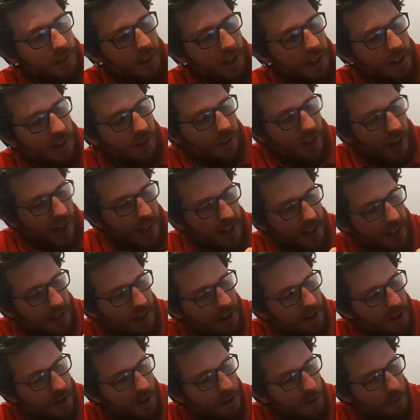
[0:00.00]
is I
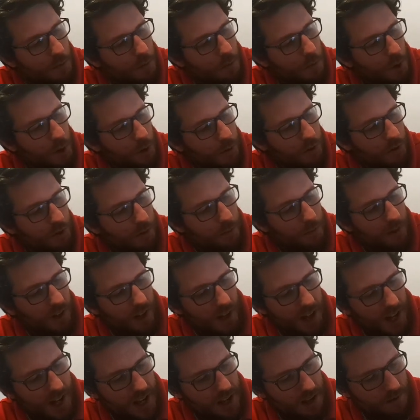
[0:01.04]
can
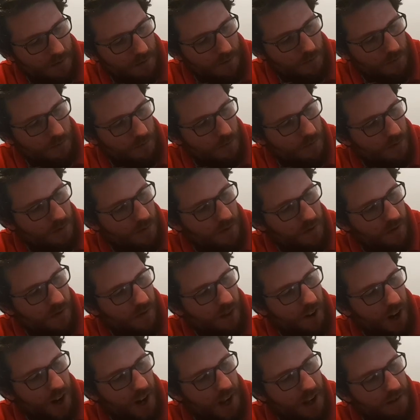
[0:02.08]
multiply
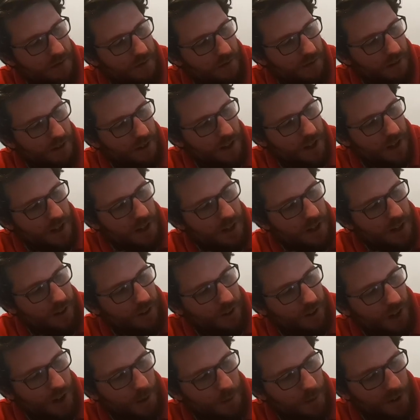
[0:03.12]
5
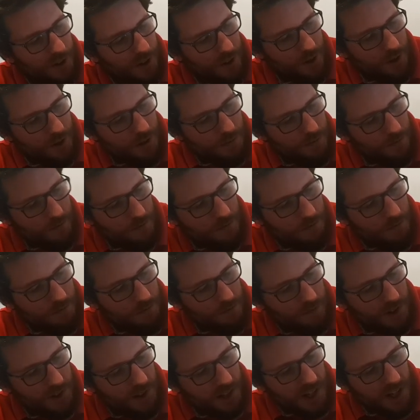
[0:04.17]
times 2
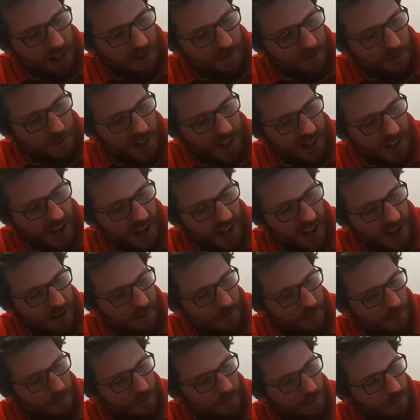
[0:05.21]
to give me 10.
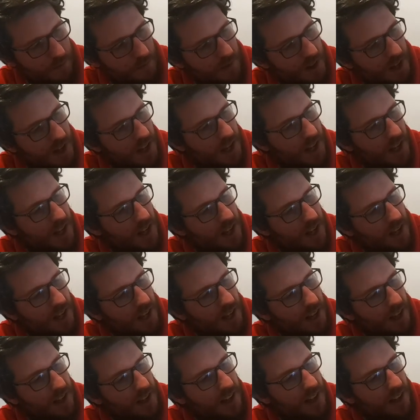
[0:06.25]

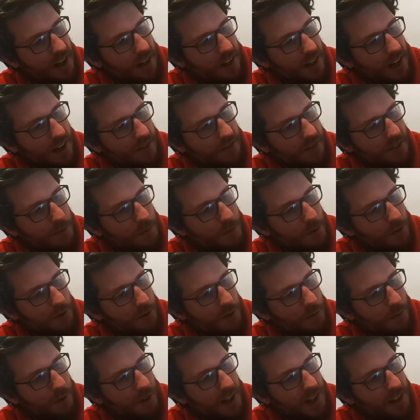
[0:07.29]
And then I'd have to
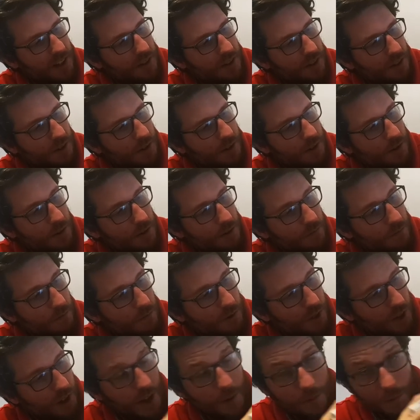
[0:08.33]
multiply 2
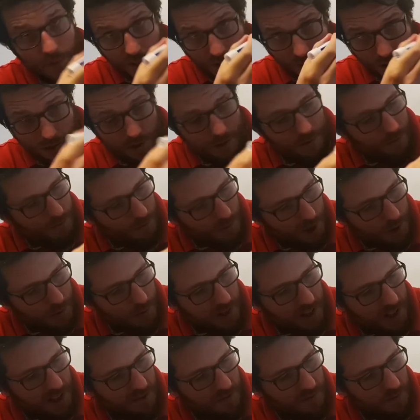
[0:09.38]
times 2, which
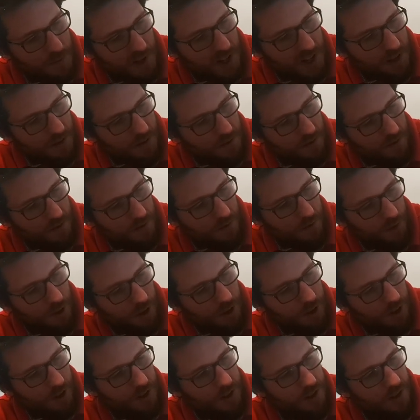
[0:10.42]
would give me
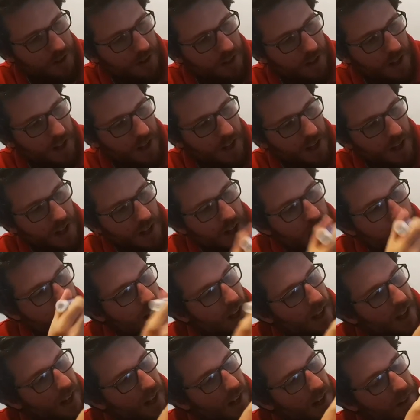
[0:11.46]
4.
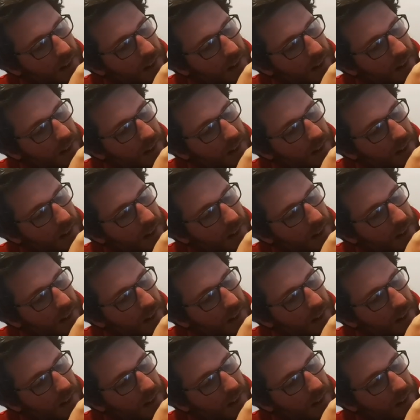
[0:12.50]
And I